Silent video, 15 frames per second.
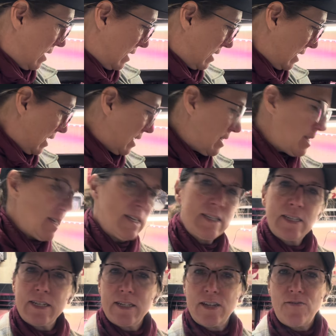60,
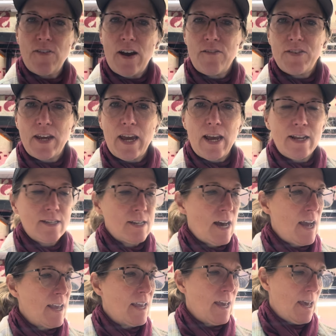65 days.
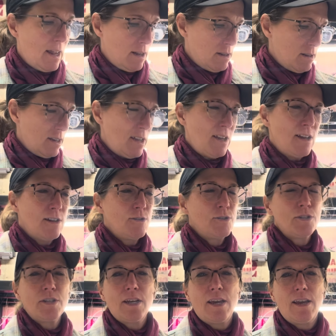I get
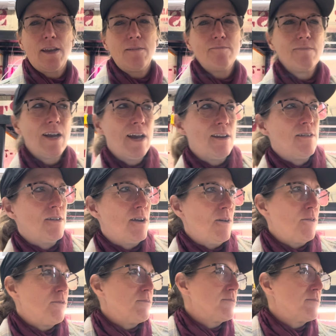usually, I don't know,